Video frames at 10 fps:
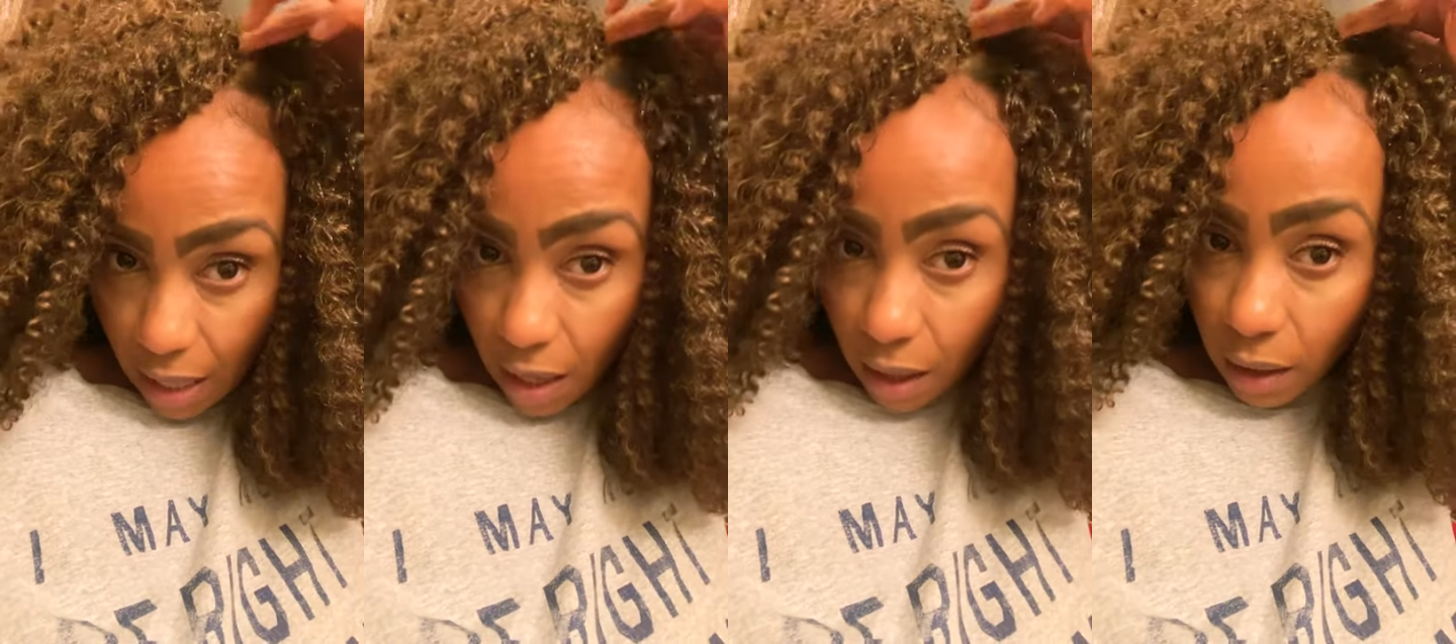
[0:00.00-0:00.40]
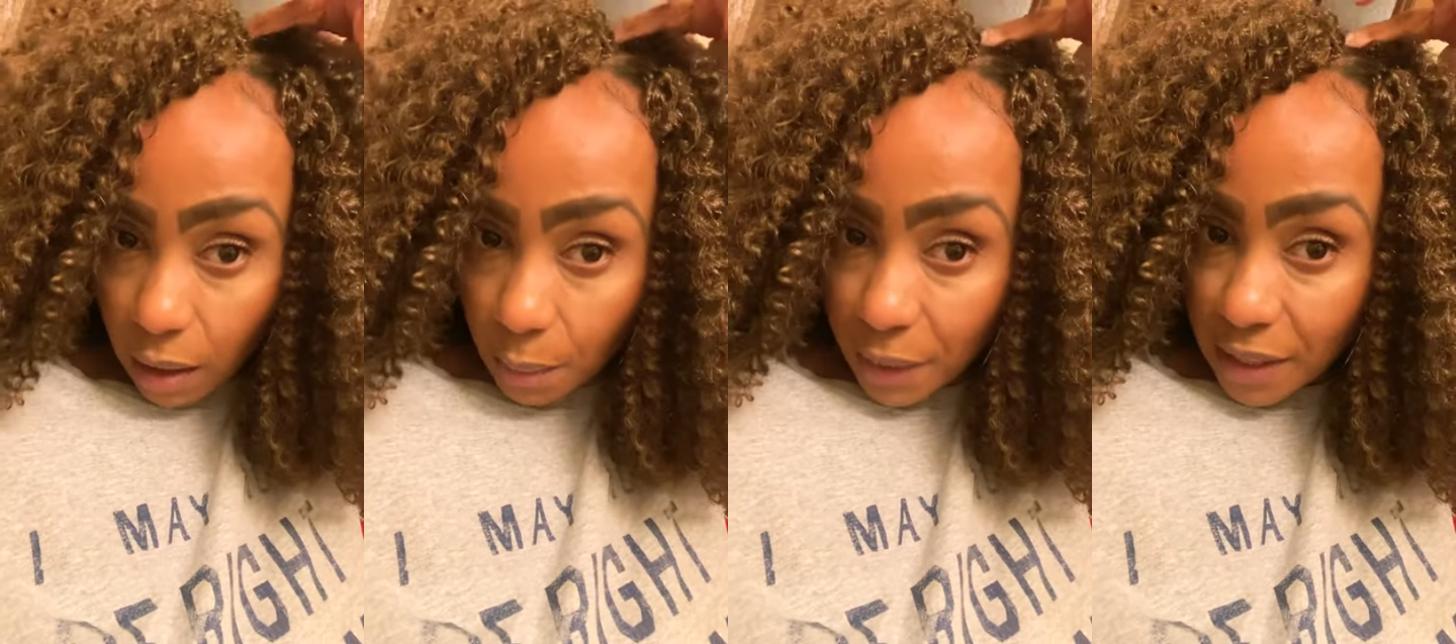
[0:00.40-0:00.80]

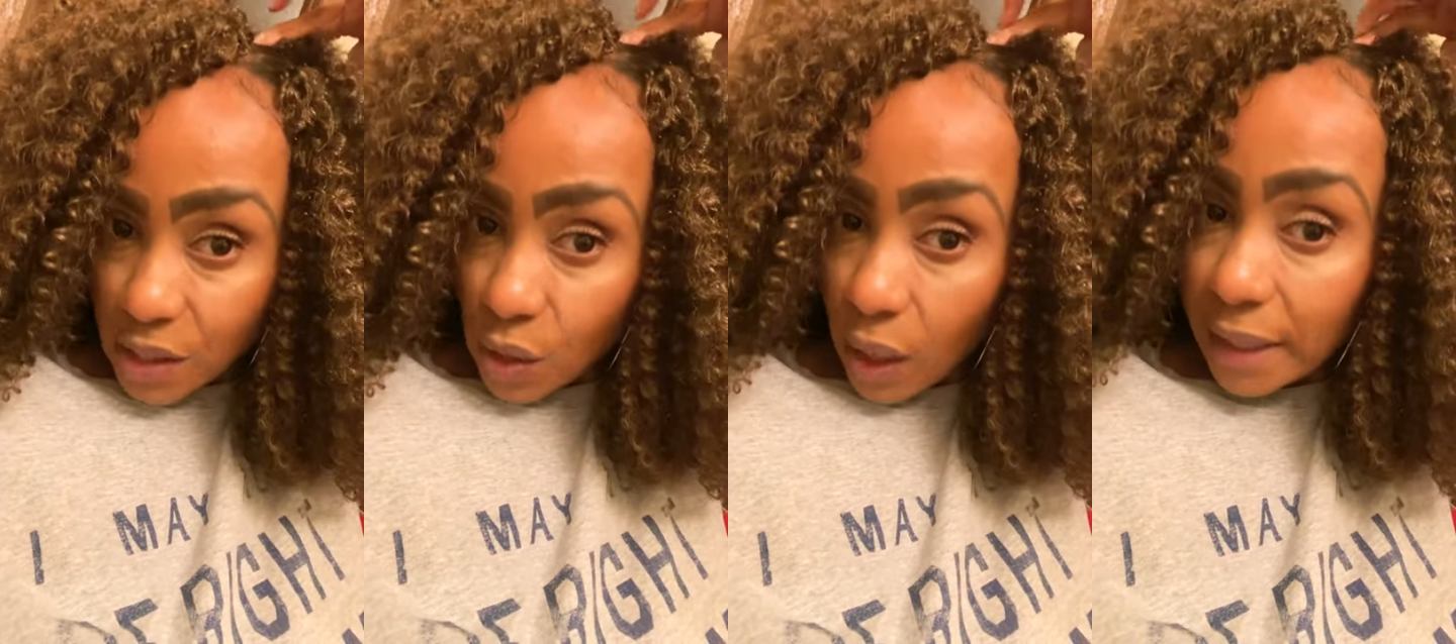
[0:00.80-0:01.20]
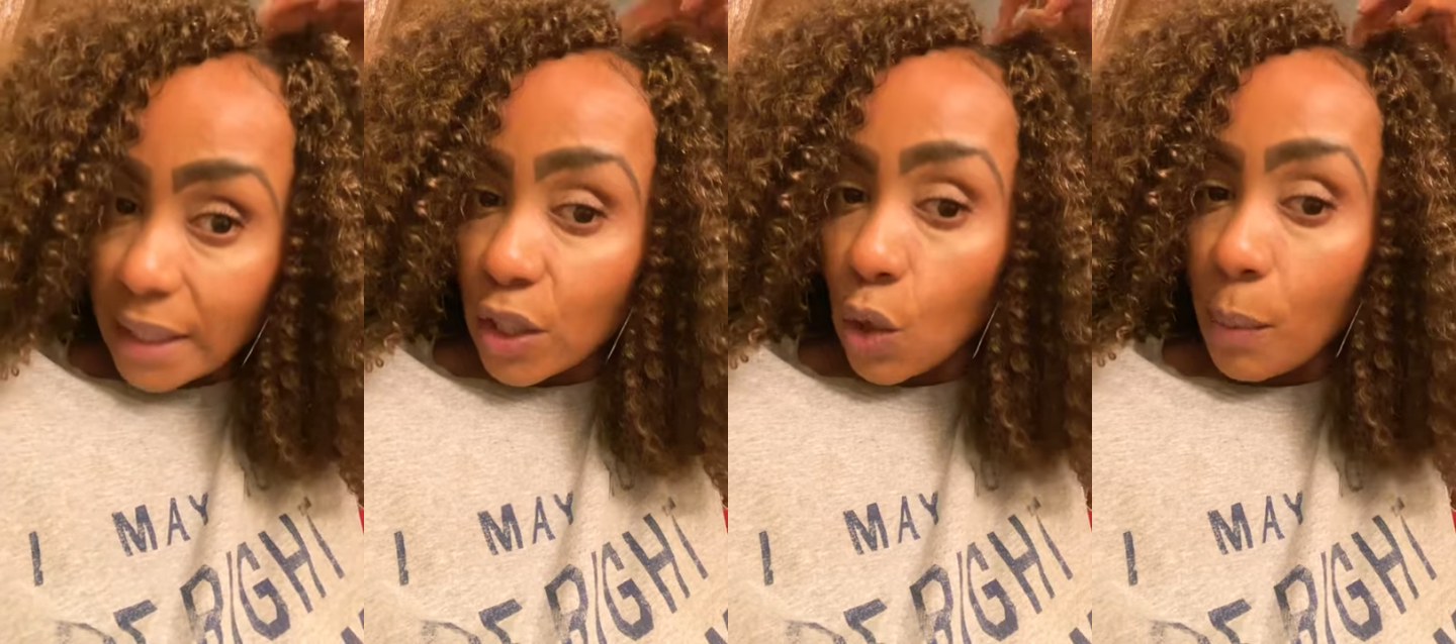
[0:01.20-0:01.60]
And so I need to
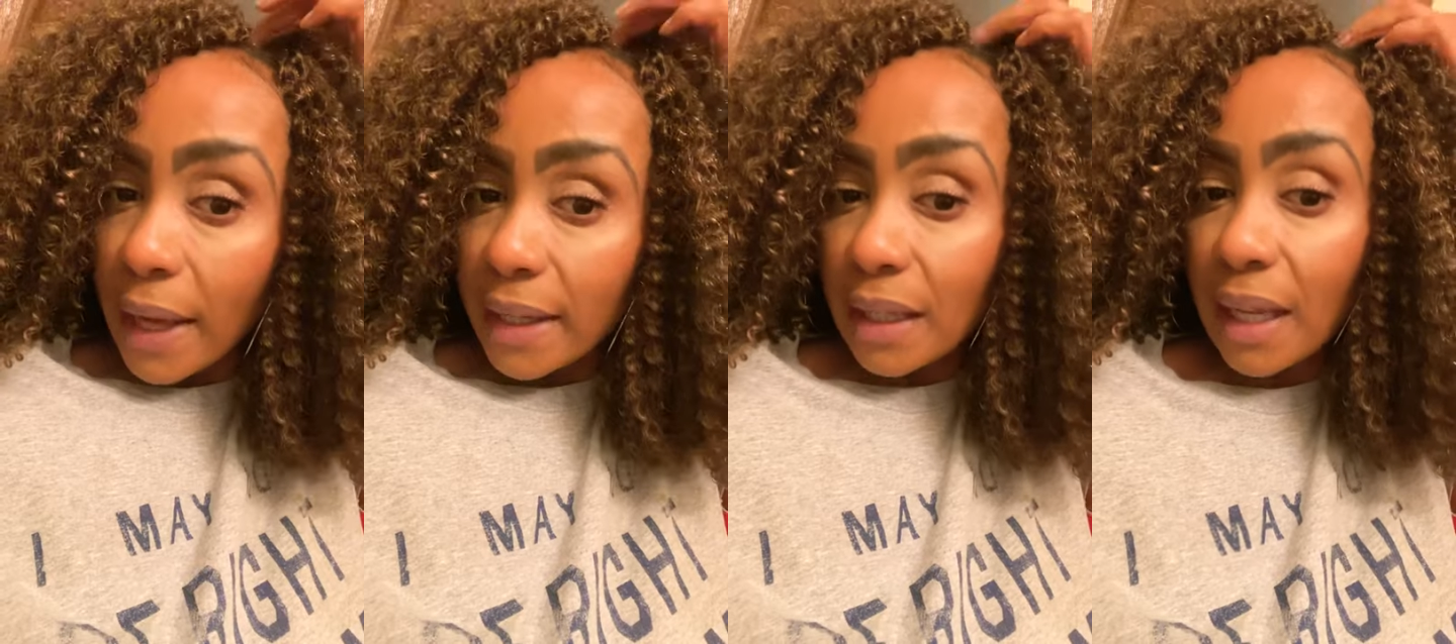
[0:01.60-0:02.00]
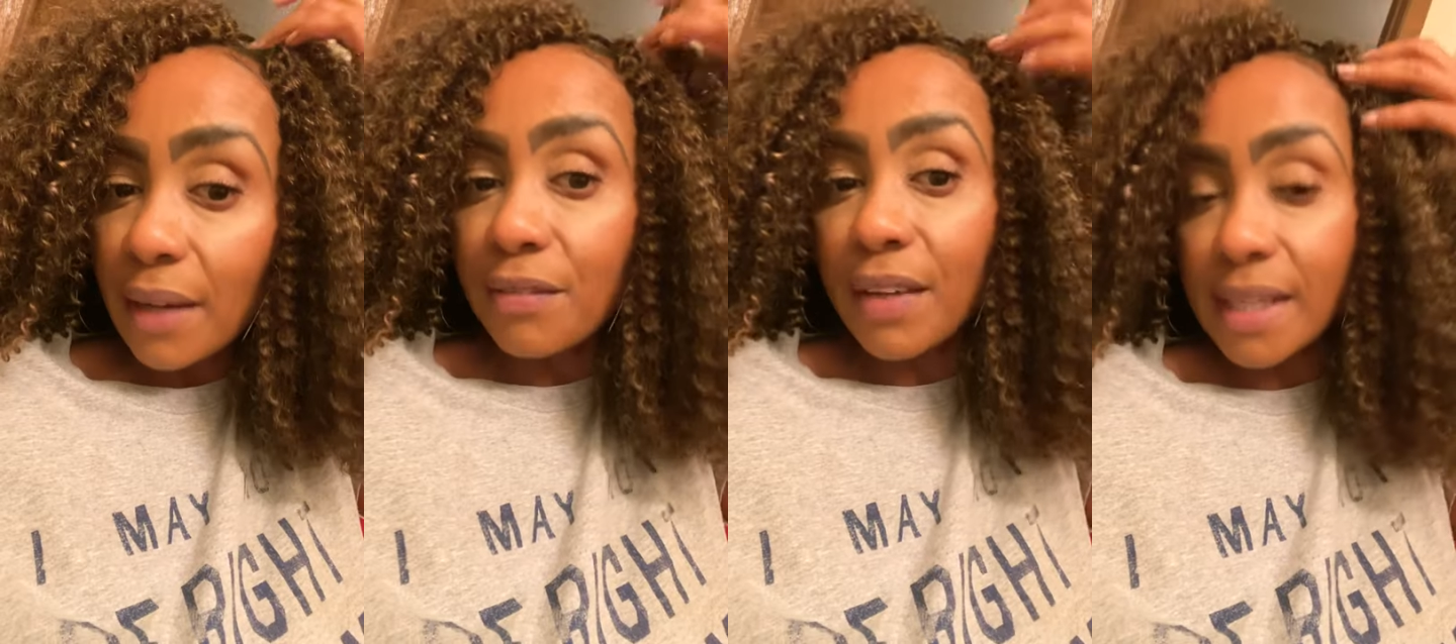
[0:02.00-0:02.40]
go back and like
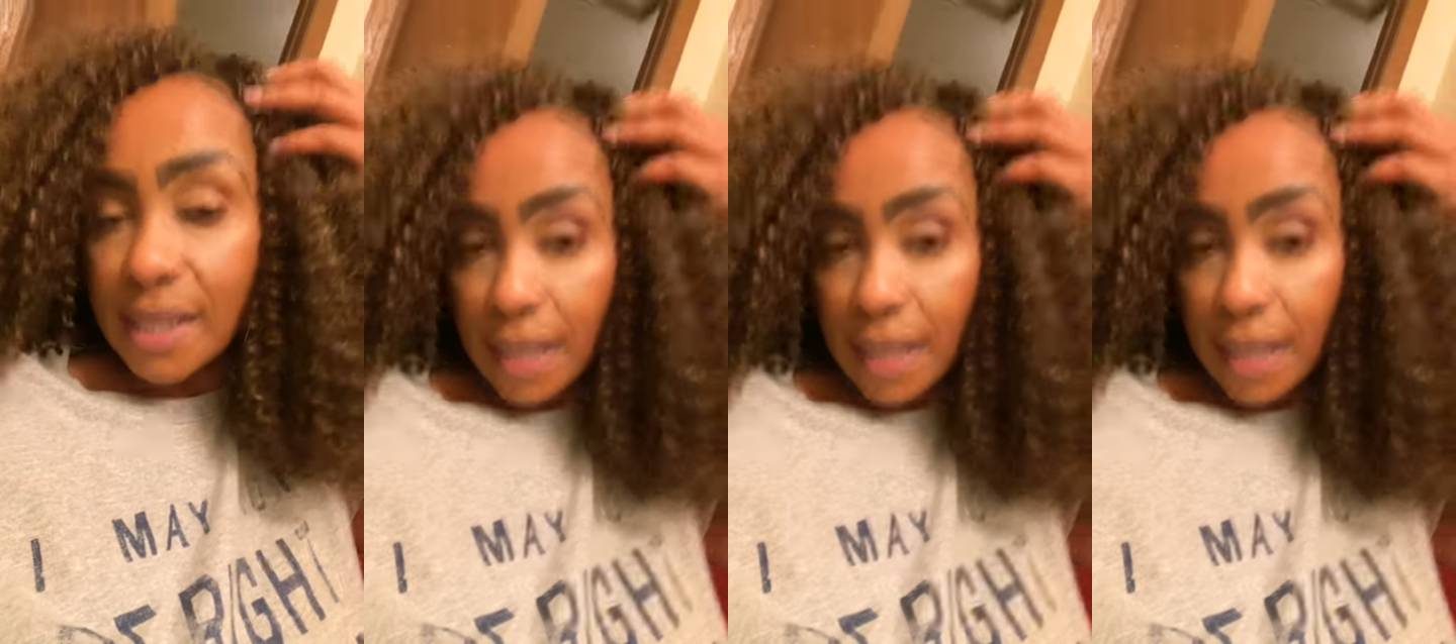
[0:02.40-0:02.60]
fix it.